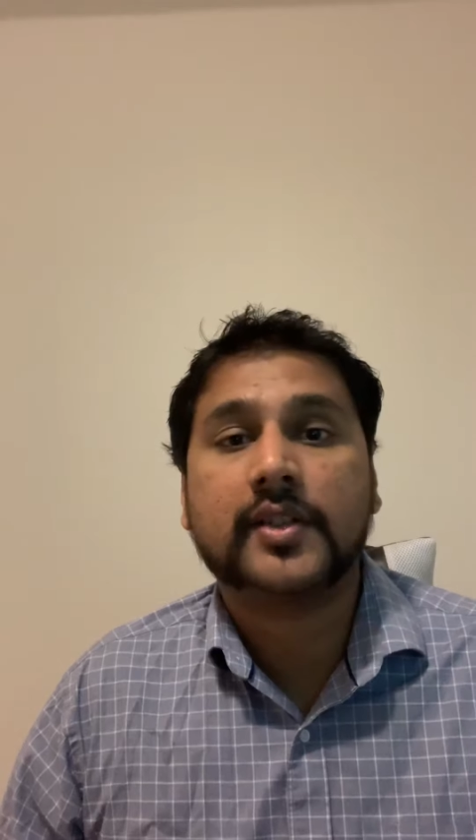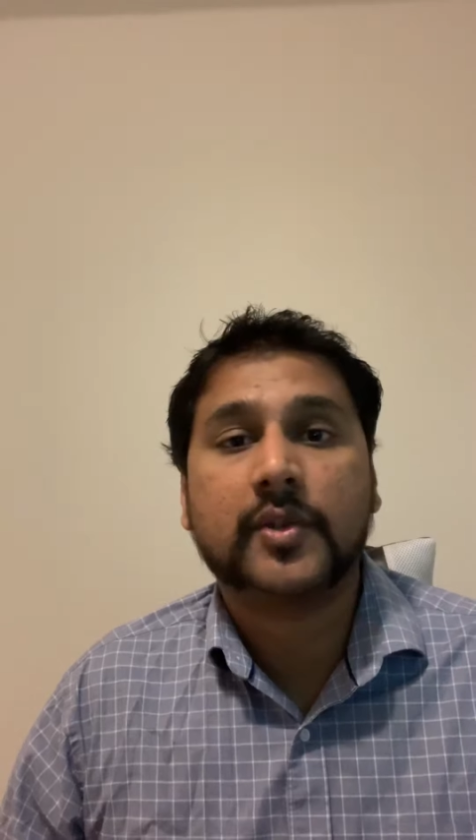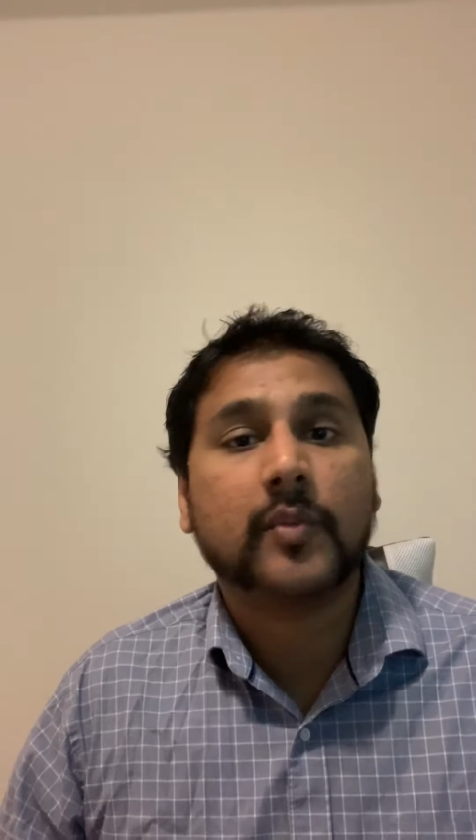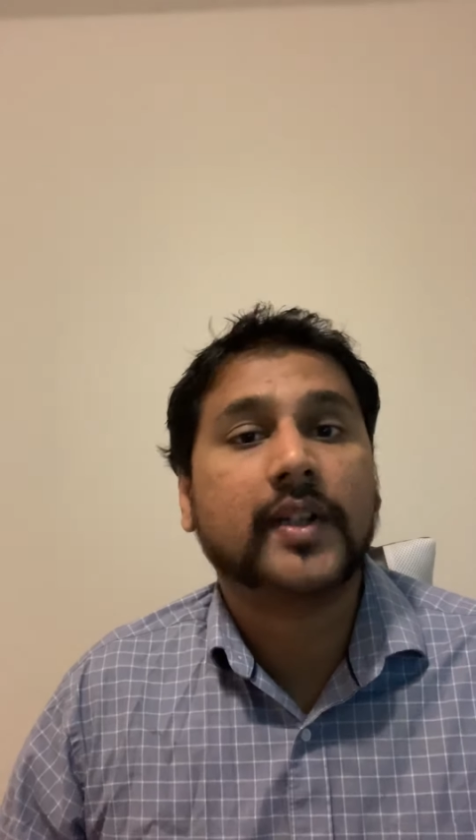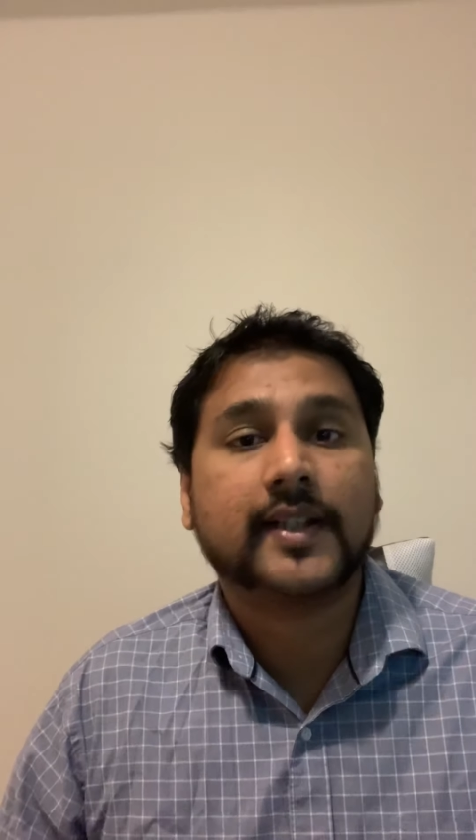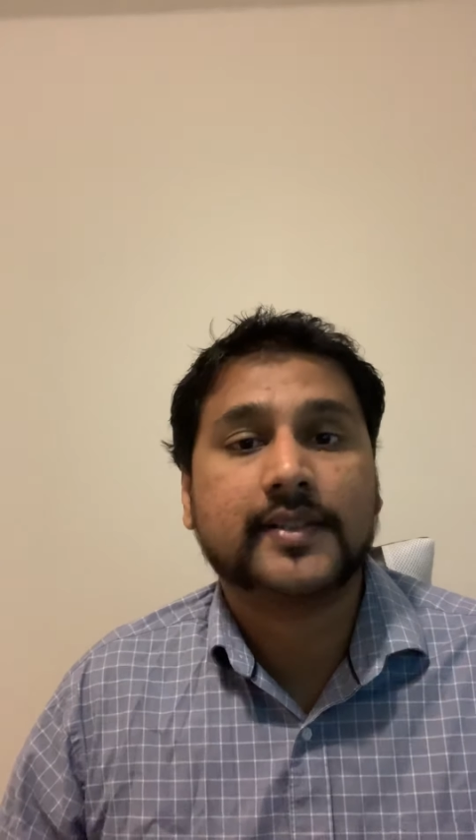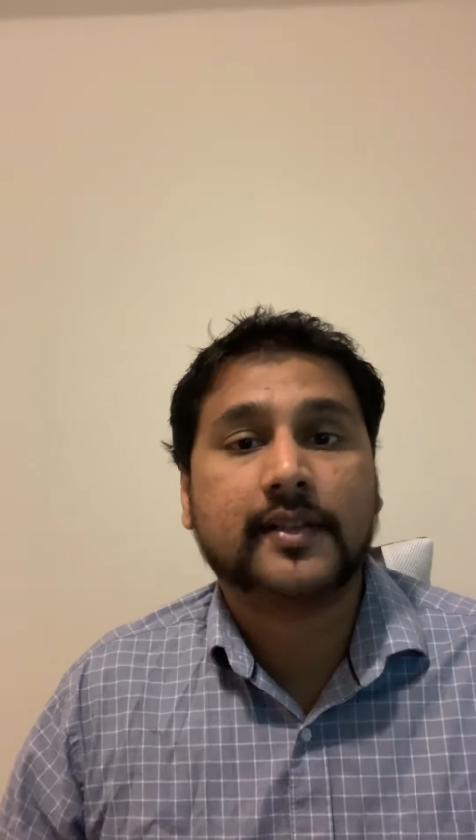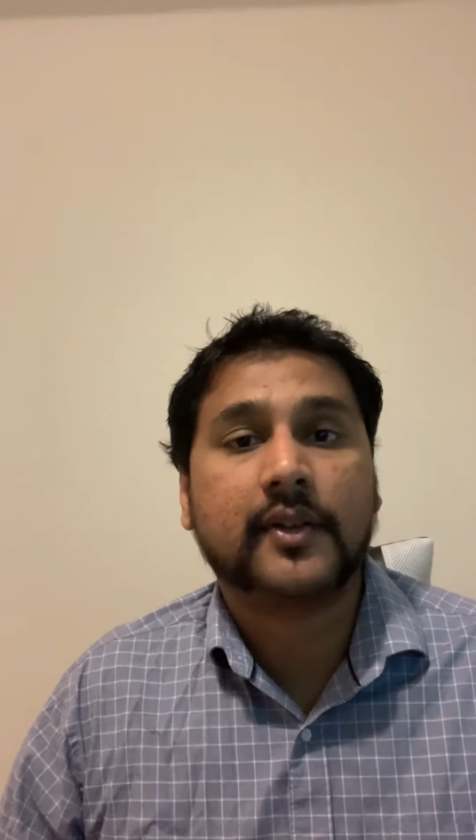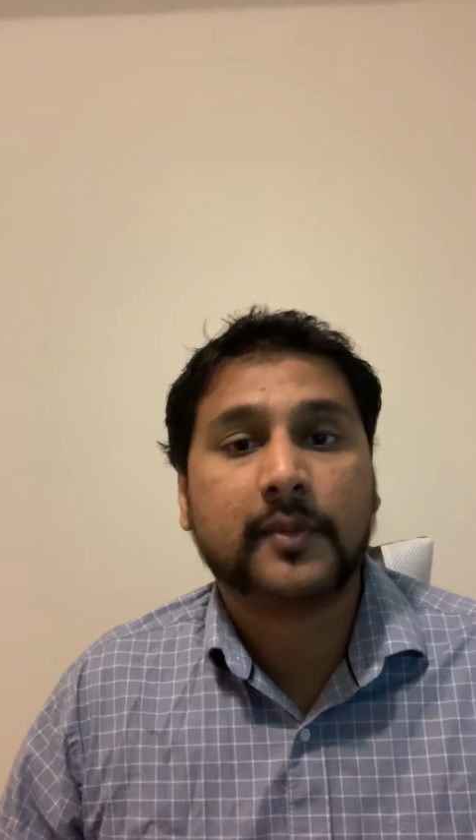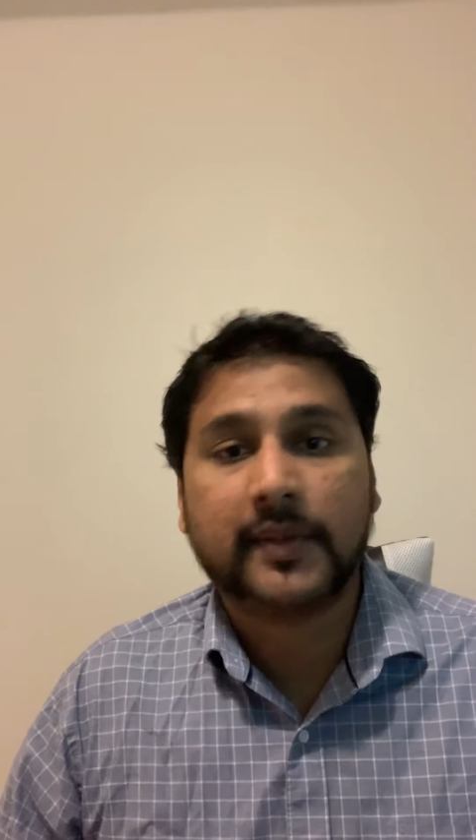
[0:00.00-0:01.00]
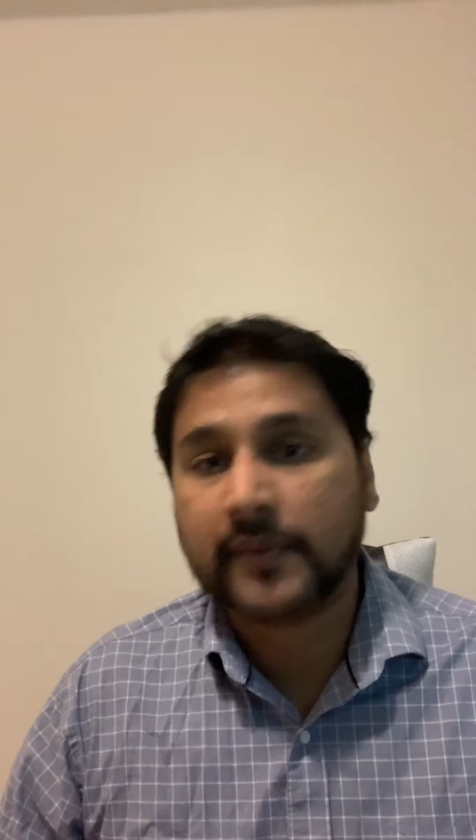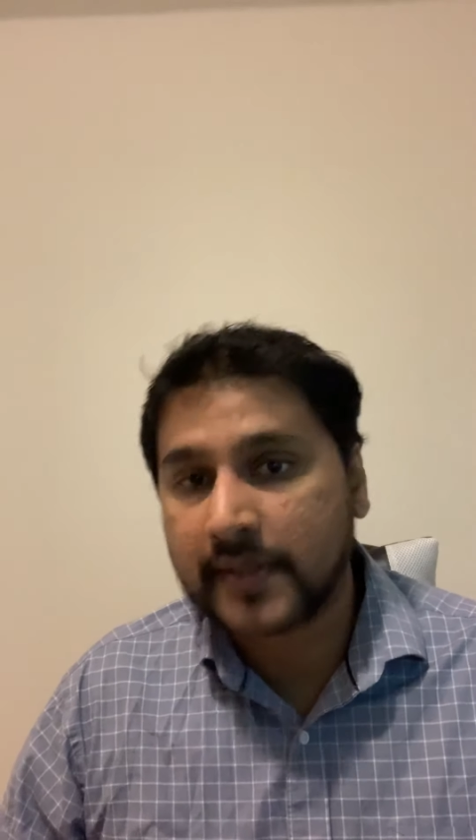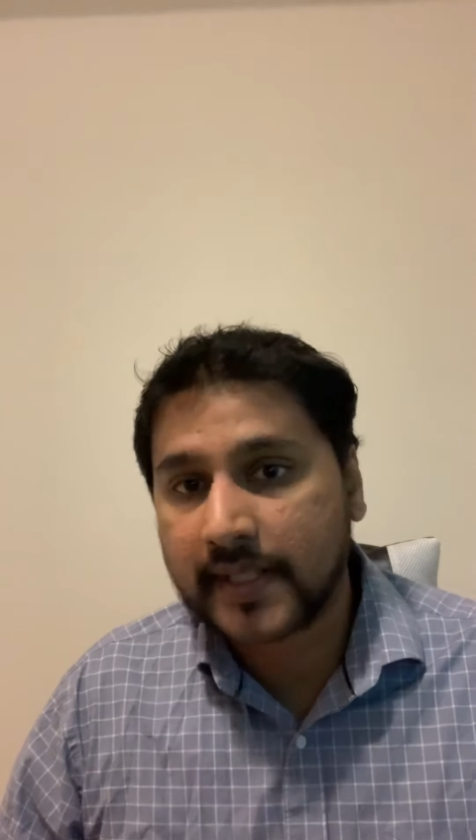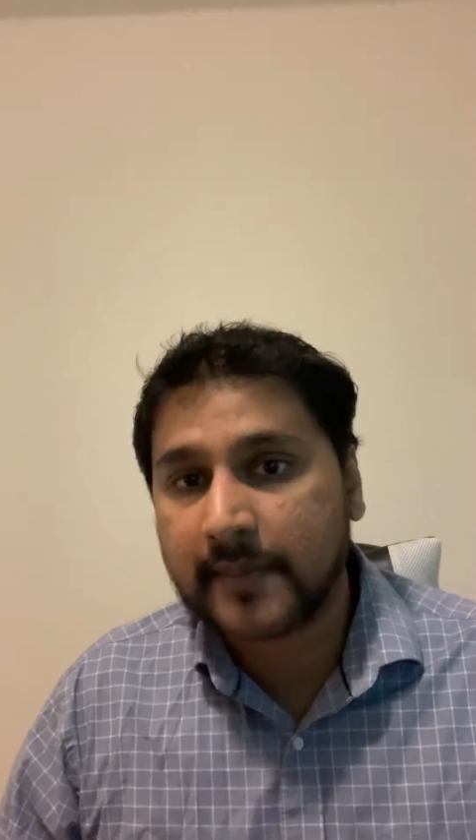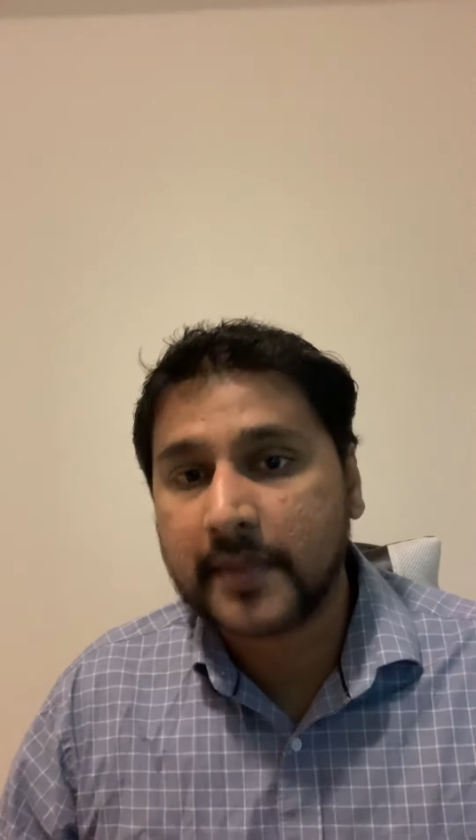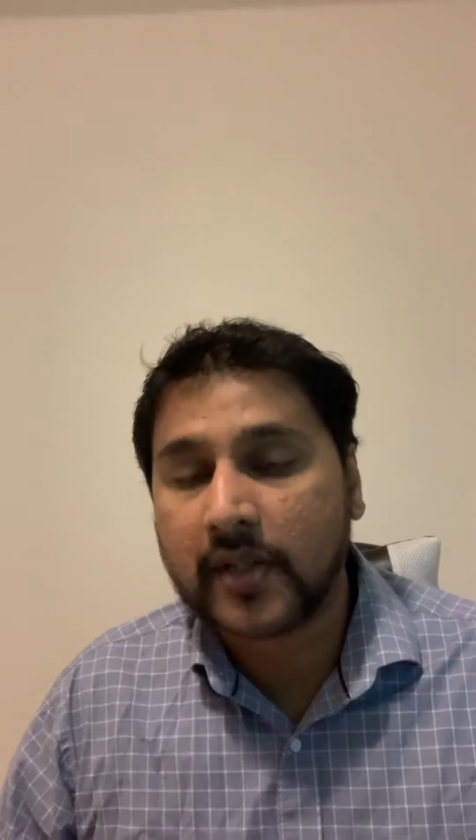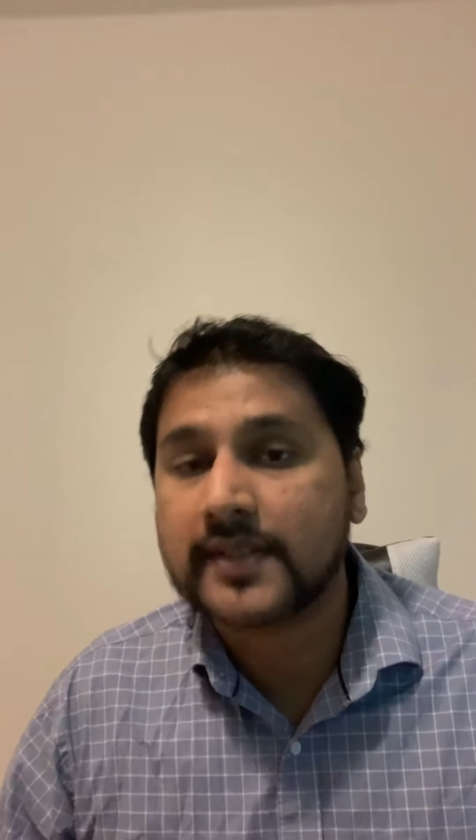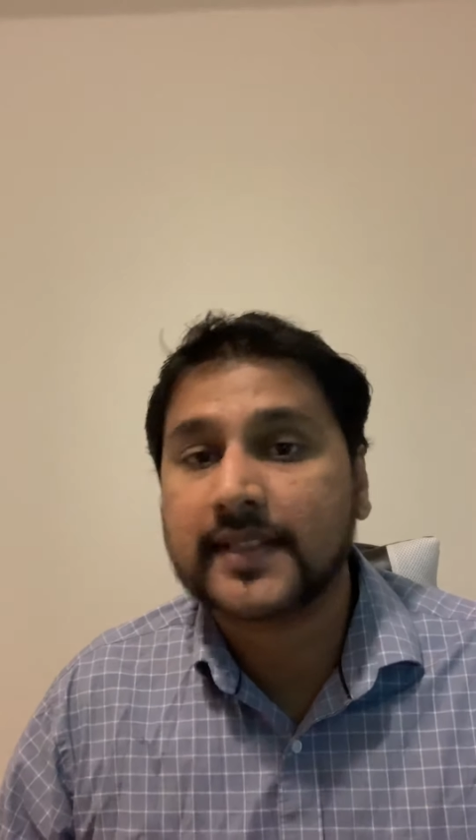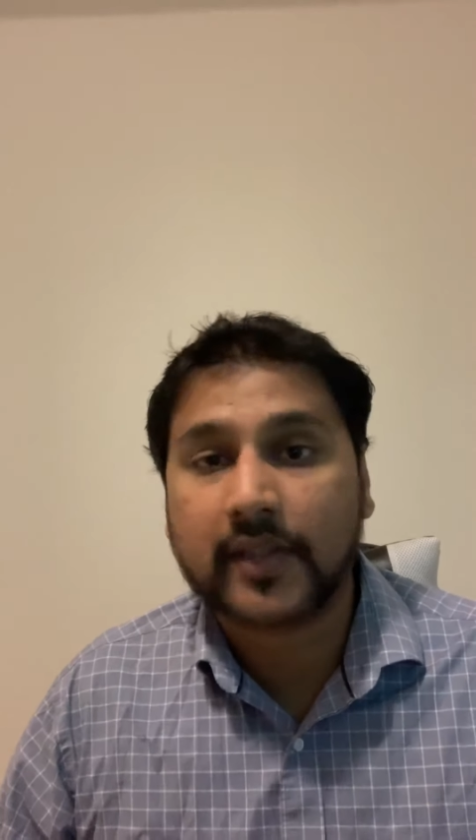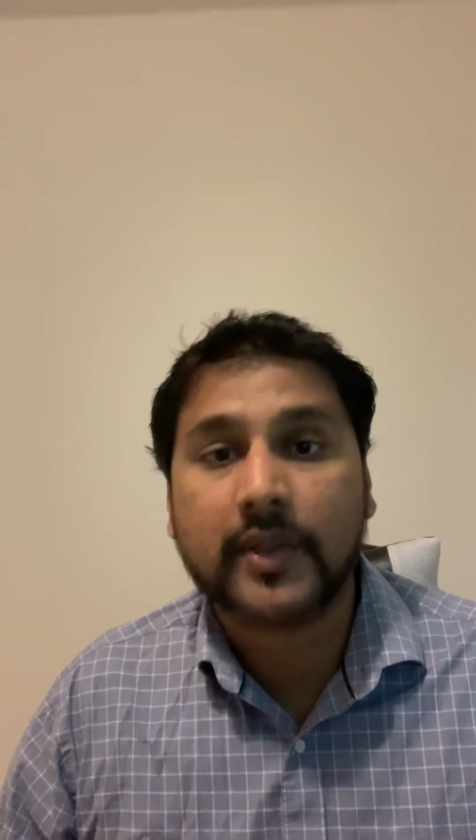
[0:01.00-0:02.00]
you would consider to be full-time because they're